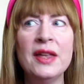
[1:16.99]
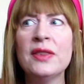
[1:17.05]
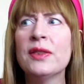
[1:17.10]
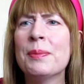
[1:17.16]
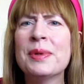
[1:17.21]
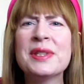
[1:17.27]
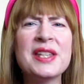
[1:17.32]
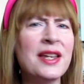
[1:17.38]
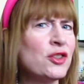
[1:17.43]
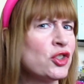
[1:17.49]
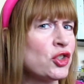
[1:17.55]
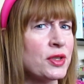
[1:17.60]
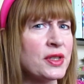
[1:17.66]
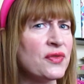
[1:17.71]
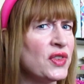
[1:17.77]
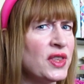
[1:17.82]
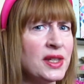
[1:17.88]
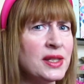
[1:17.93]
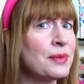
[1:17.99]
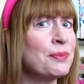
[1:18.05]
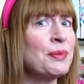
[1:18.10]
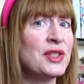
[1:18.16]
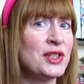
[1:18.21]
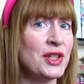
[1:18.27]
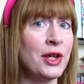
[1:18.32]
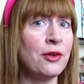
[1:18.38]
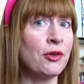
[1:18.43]
The potentials for this
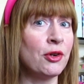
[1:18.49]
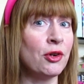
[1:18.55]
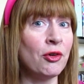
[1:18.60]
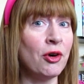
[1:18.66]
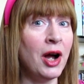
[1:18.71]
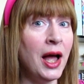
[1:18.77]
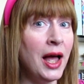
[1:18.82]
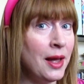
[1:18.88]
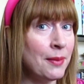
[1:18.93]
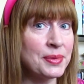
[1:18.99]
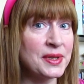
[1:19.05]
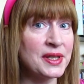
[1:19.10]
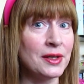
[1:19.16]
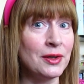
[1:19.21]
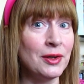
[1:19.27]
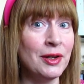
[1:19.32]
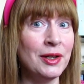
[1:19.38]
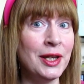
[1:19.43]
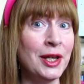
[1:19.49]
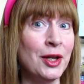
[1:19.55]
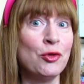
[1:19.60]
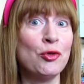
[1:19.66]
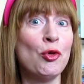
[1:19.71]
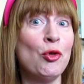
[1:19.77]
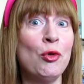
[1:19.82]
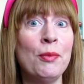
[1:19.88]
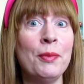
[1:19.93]
material are absolutely
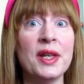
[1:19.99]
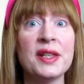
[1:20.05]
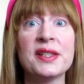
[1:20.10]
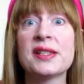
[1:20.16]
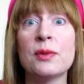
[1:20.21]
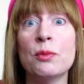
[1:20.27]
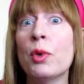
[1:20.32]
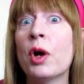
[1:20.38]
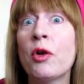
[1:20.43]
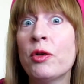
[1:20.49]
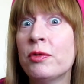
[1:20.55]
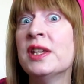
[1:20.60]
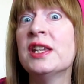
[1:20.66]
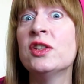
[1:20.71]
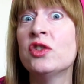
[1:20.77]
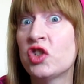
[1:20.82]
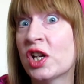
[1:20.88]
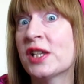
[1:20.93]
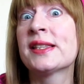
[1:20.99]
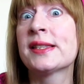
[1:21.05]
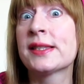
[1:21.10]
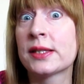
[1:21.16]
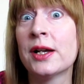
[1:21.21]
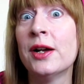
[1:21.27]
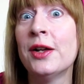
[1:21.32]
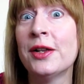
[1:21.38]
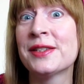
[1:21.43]
enormous, and we're only just
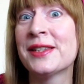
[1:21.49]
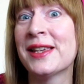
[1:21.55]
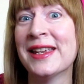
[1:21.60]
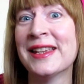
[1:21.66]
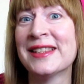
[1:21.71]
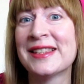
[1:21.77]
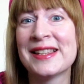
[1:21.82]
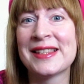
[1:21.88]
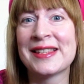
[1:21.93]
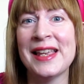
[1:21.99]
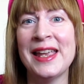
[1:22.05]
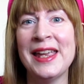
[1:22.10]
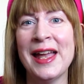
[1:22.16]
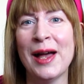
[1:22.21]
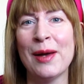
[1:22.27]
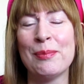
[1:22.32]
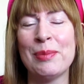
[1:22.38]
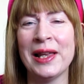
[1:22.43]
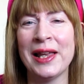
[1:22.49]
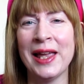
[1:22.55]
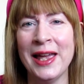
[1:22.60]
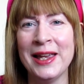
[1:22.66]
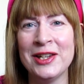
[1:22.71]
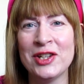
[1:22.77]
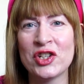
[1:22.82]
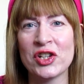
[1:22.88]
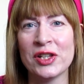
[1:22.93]
starting to see
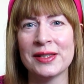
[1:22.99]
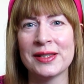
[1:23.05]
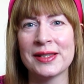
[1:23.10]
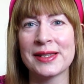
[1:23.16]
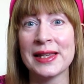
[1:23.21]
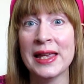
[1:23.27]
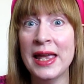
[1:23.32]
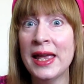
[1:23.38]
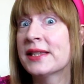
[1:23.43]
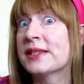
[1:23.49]
applications,